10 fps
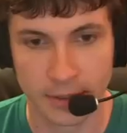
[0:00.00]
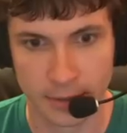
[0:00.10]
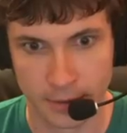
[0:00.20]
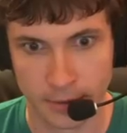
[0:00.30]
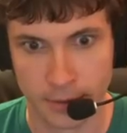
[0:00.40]

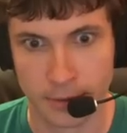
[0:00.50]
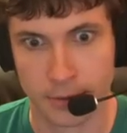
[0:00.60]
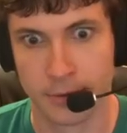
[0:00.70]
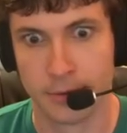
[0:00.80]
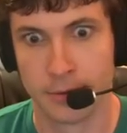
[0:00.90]

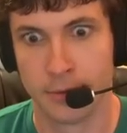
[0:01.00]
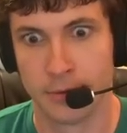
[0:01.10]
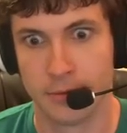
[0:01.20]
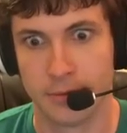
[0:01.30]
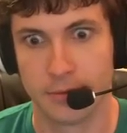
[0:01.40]

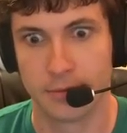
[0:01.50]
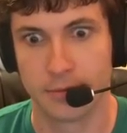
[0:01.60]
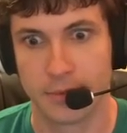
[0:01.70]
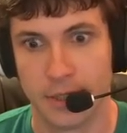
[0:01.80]
[no speech]